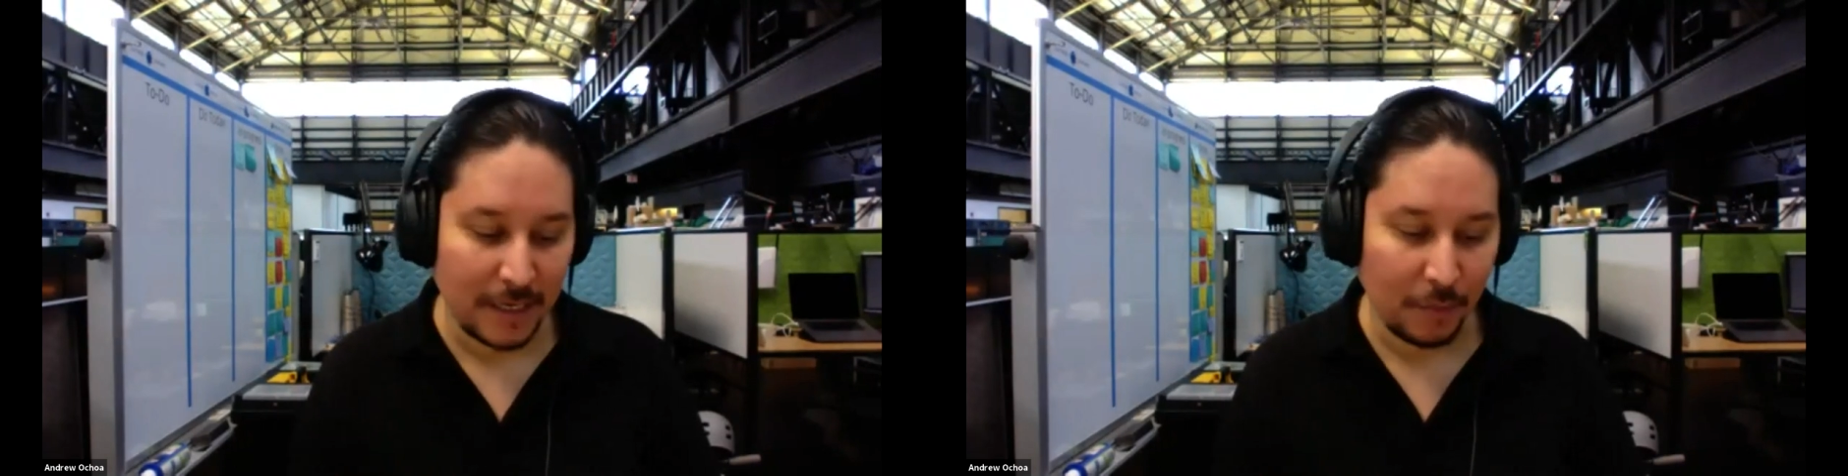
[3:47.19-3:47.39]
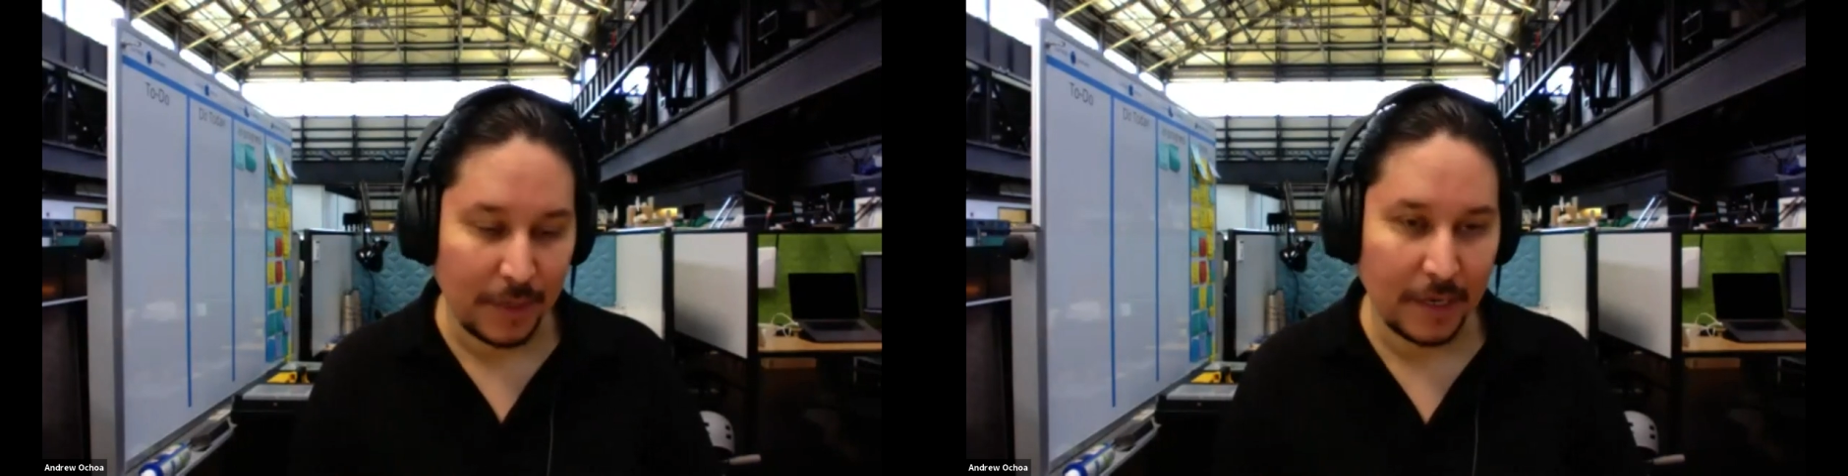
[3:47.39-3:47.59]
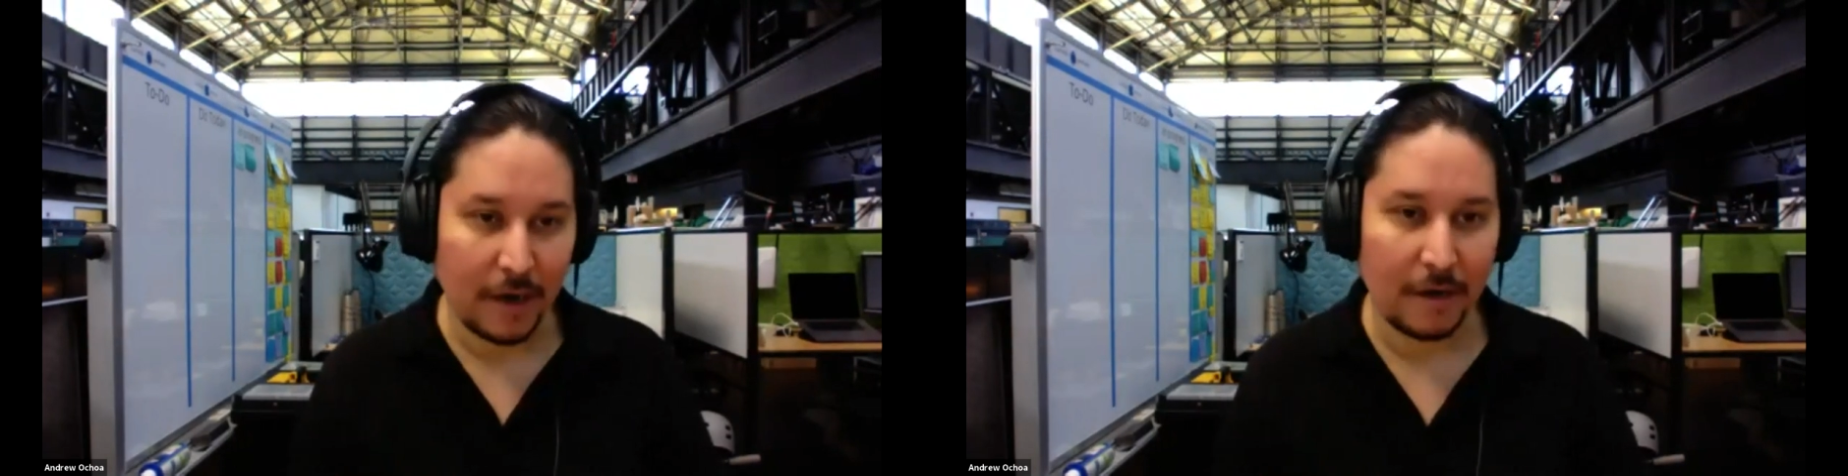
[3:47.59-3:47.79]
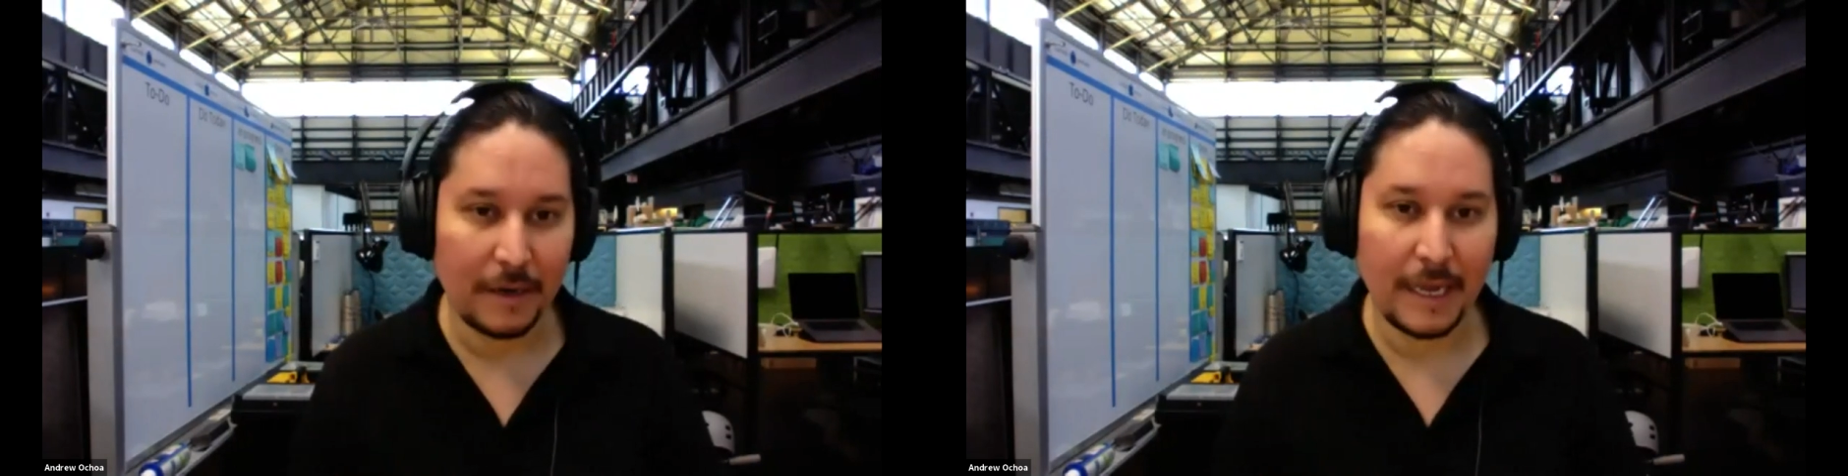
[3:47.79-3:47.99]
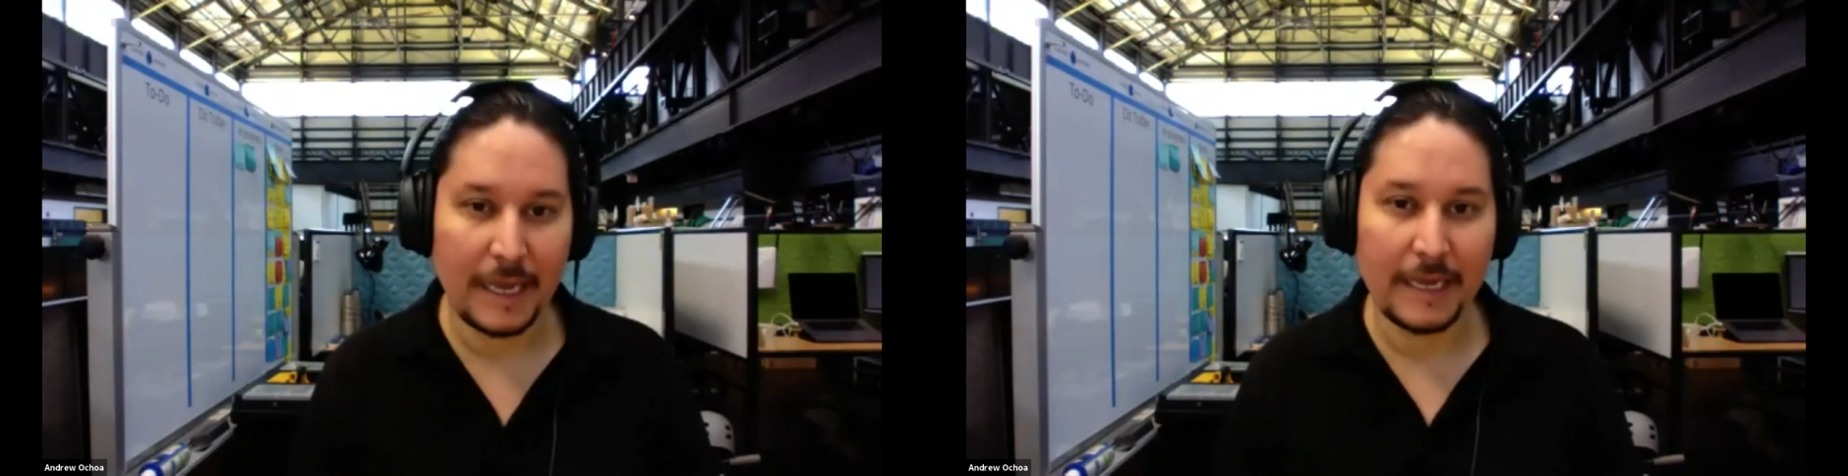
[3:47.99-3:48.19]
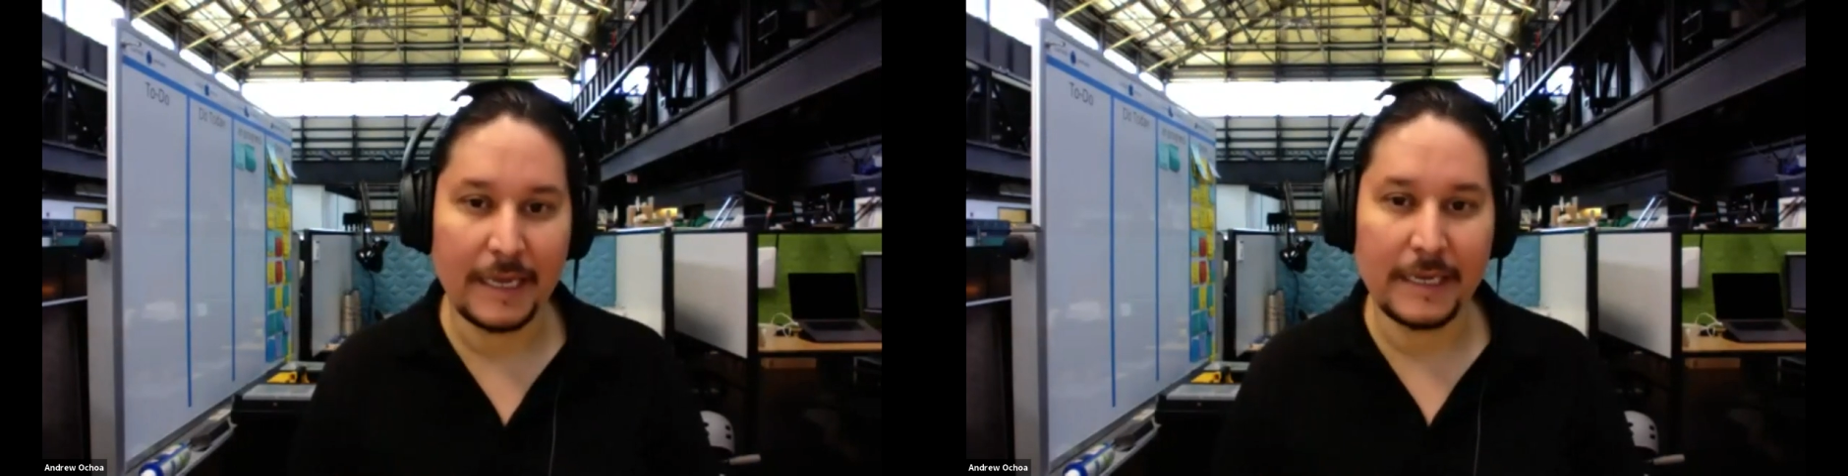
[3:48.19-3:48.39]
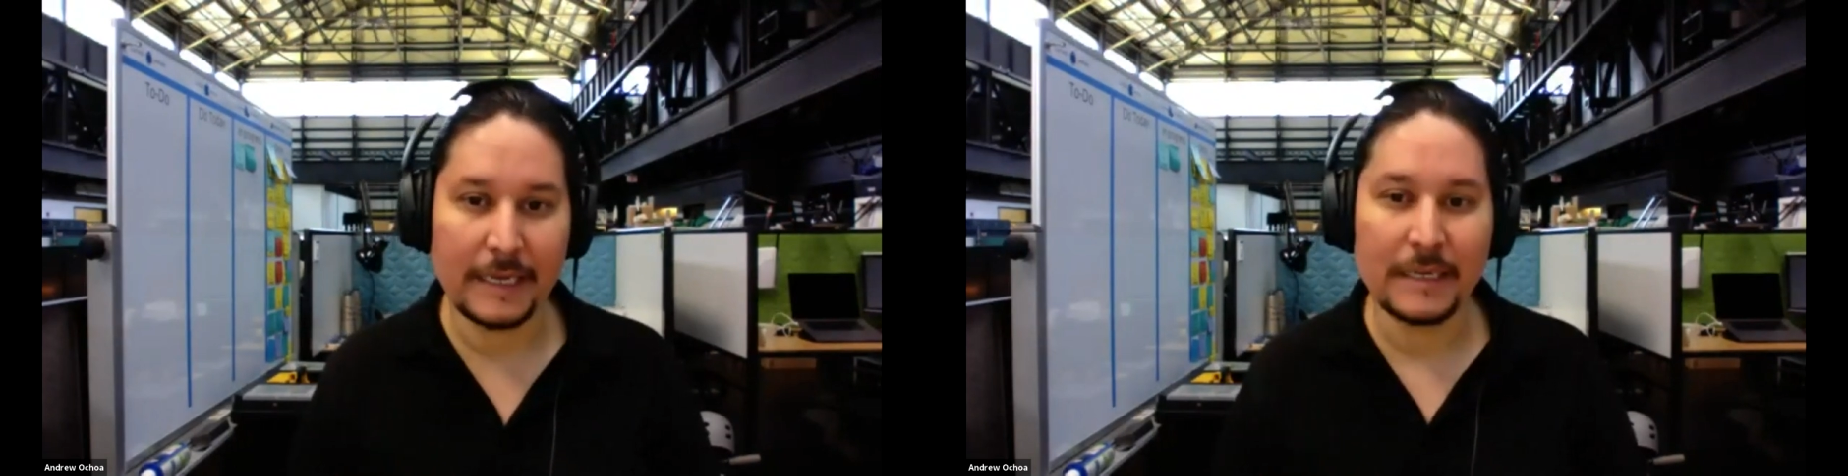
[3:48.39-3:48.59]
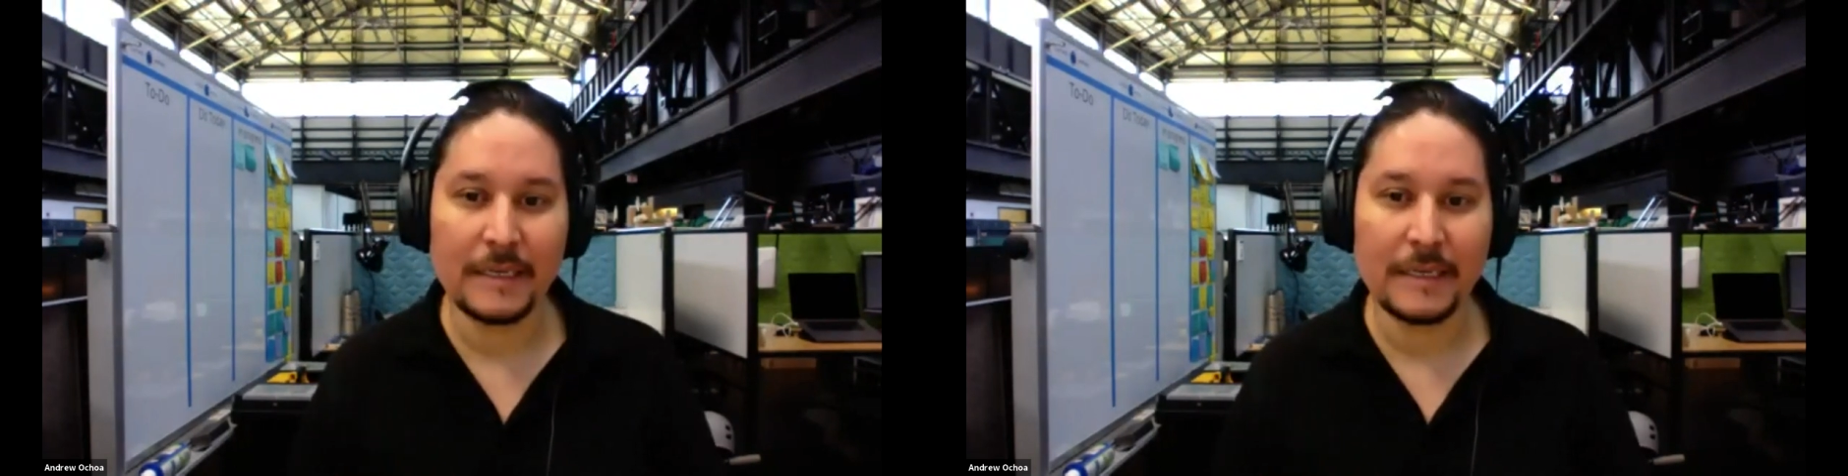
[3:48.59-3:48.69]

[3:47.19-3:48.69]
We are a